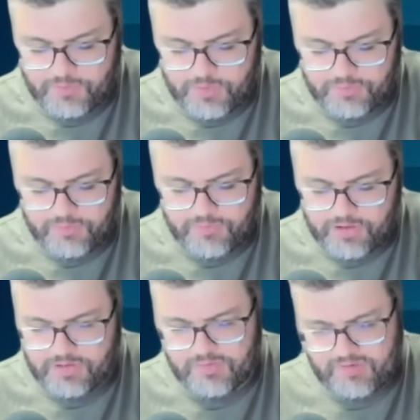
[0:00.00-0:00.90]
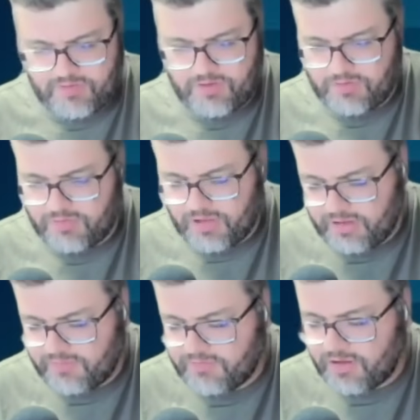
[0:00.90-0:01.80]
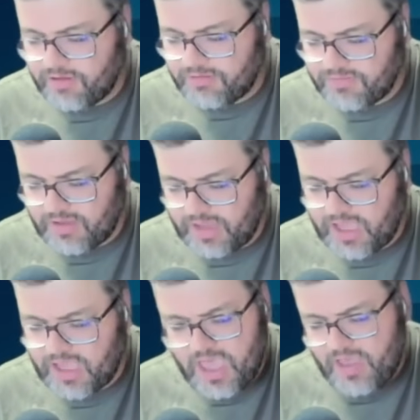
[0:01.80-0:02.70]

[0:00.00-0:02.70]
was refreshed is $795 today?